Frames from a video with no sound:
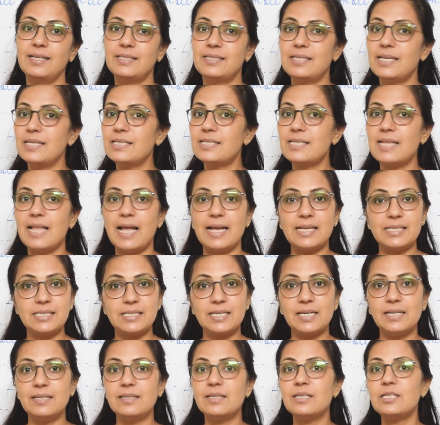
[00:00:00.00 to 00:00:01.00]
since last
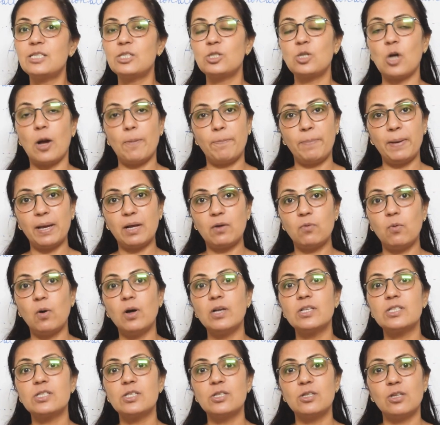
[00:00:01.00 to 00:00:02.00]
year this topic
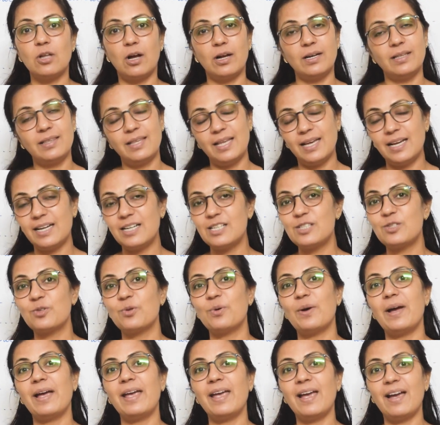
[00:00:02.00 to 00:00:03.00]
was not there,
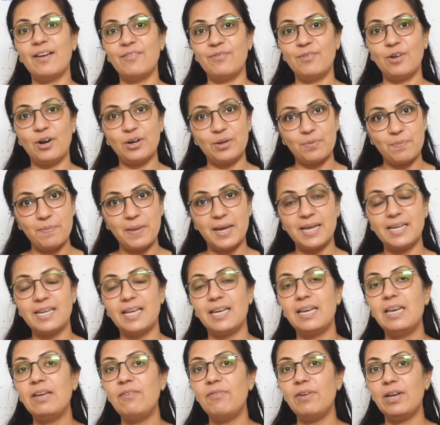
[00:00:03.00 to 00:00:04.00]
so I have not made
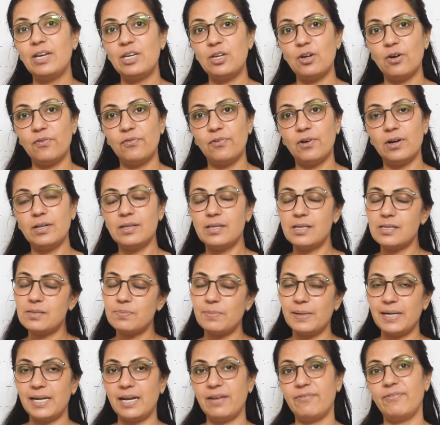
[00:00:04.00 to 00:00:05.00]
any video for this,
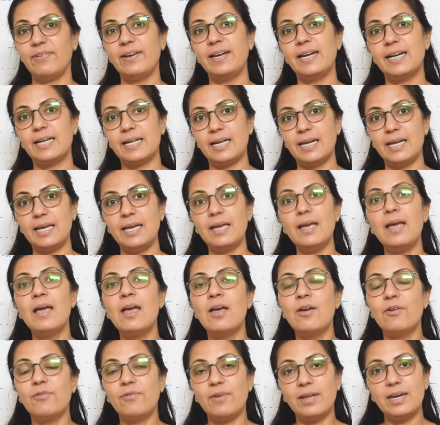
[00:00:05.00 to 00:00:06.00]
but definitely
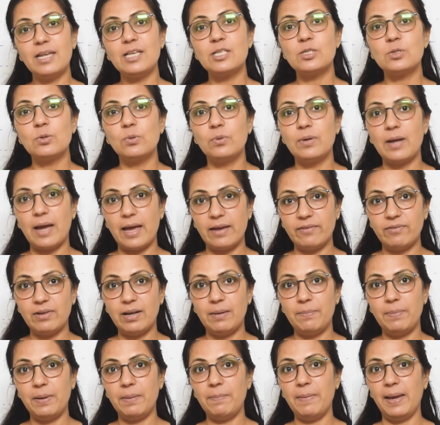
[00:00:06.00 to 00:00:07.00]
very soon I
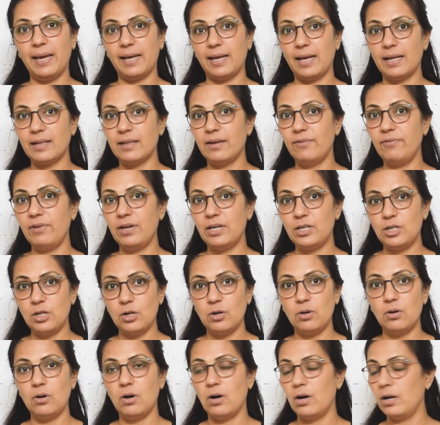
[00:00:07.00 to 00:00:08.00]
will be making the
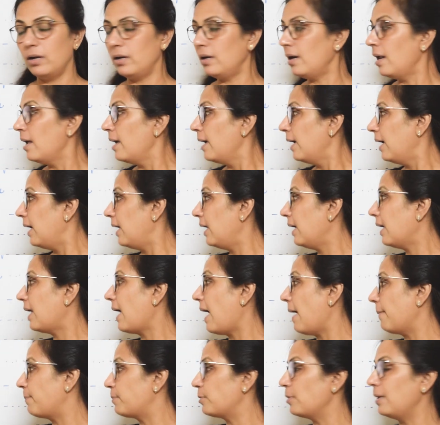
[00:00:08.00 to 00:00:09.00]
video on
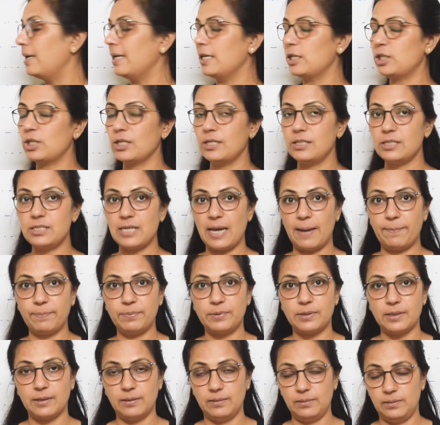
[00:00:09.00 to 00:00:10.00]
encapsulation
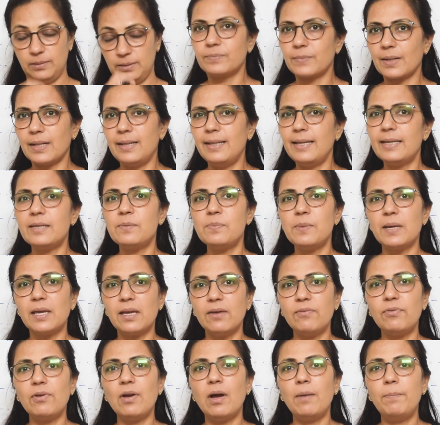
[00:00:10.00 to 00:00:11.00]
chapter. Let me
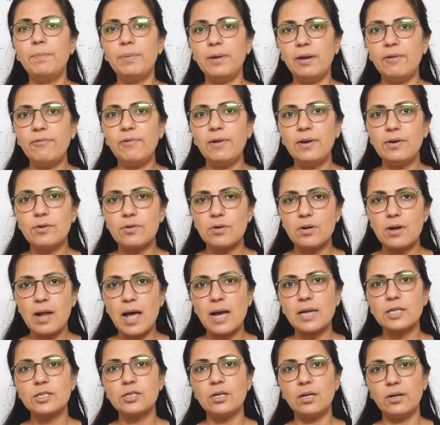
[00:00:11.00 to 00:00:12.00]
give you a brief
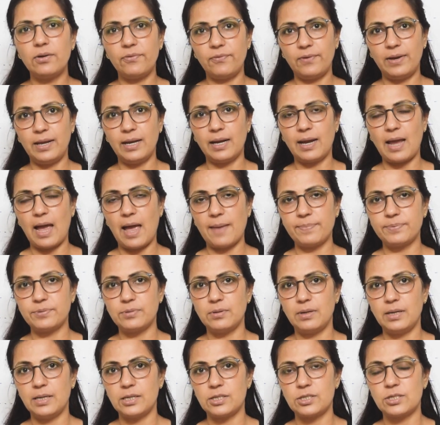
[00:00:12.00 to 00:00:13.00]
introduction of
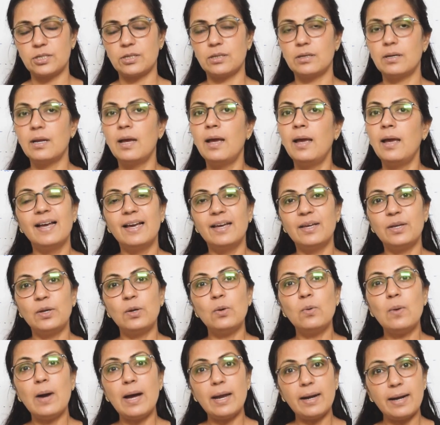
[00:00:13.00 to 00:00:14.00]
encapsulation.
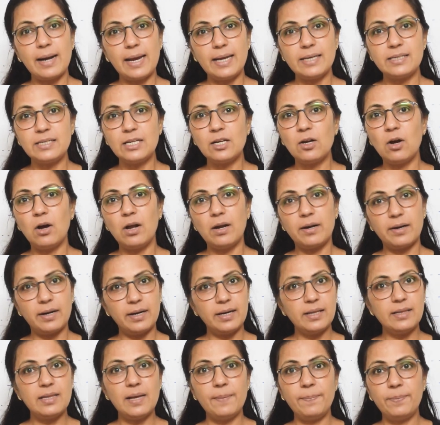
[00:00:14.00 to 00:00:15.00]
You are writing
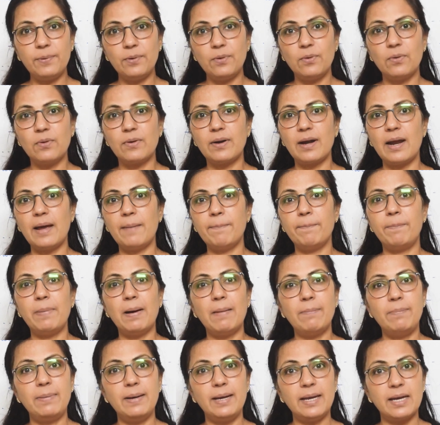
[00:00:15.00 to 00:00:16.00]
already the program,
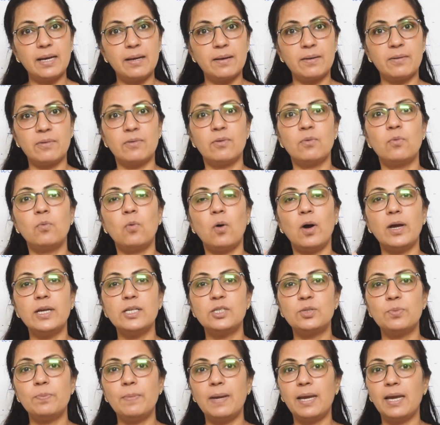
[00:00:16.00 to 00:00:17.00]
public
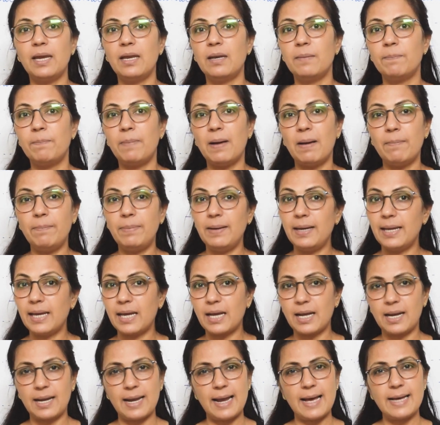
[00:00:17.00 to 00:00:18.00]
void main,
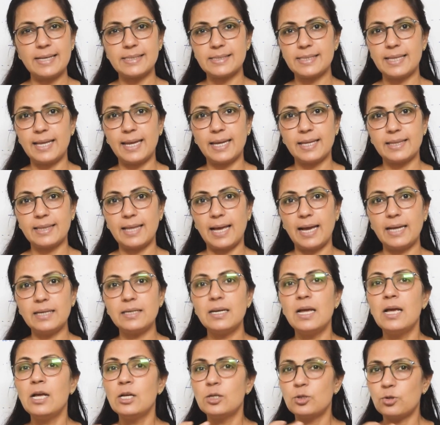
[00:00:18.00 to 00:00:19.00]
public class like
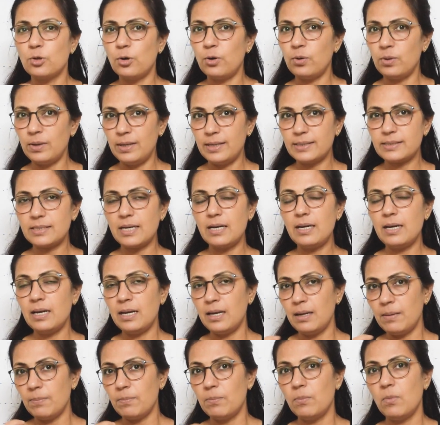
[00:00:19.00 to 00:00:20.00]
that. So
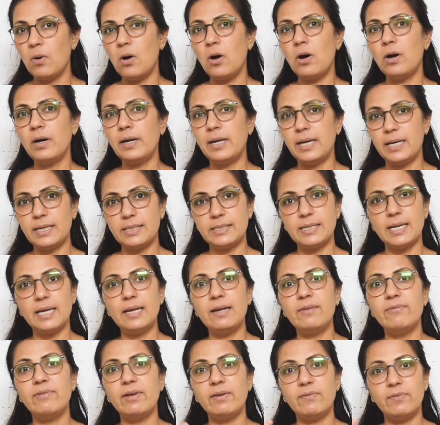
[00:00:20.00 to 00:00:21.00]
little more
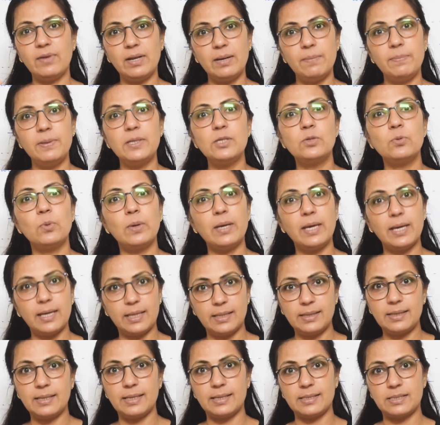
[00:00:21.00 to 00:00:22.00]
detail we will be doing
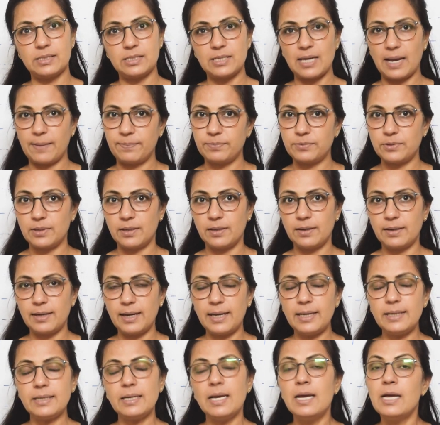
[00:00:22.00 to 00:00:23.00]
in this chapter,
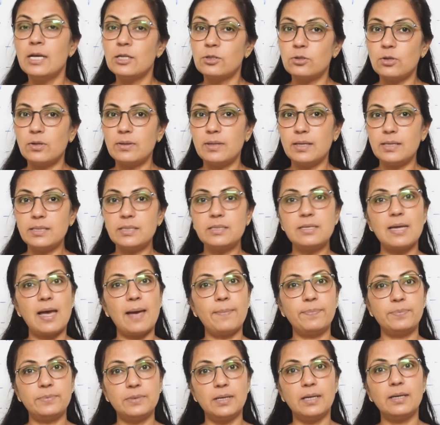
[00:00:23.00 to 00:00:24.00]
right? So this
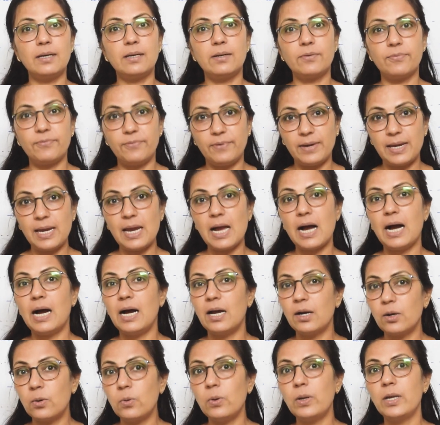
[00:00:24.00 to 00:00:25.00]
chapter we
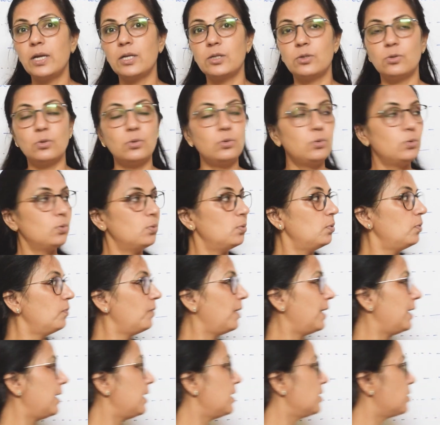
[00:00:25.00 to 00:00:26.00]
are going to do
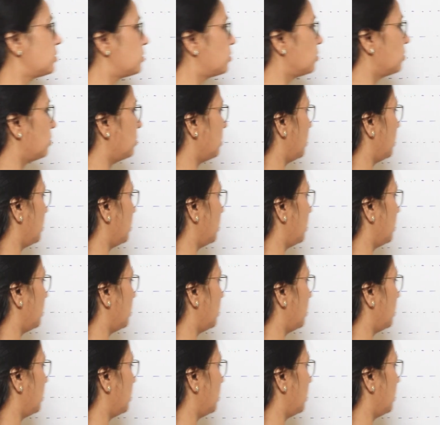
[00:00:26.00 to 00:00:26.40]
very soon.